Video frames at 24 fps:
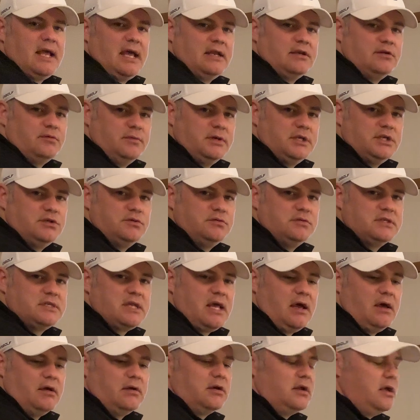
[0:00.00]
had to reduce
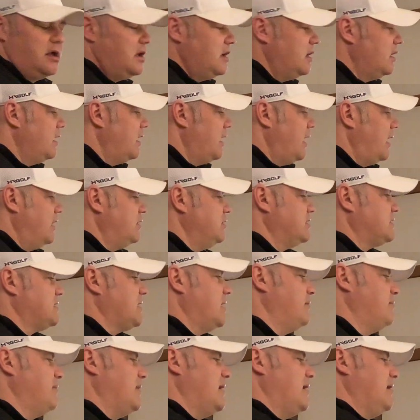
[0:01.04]
down. And you
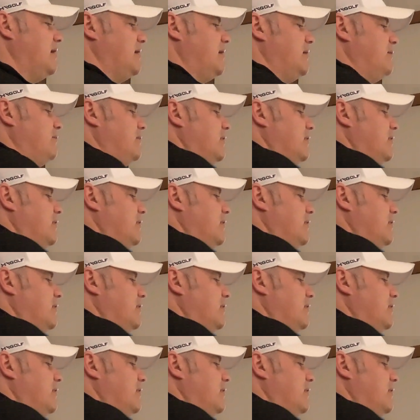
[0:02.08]
say, well, it